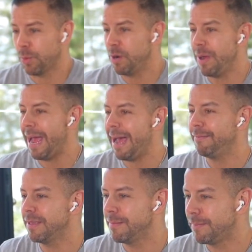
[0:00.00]
we don't
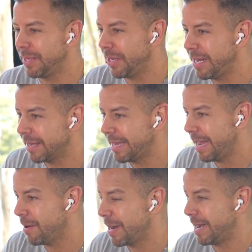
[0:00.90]
have the ability to
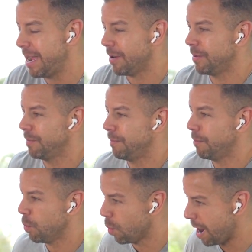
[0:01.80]
carry it out.
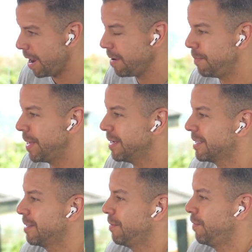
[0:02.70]
Why?
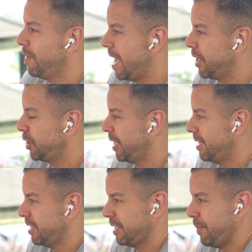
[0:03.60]
Because the flesh
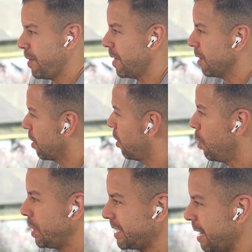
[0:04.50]
and the spirit are
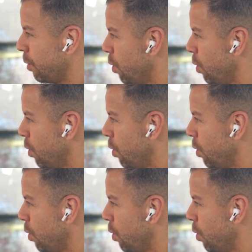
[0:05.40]
always at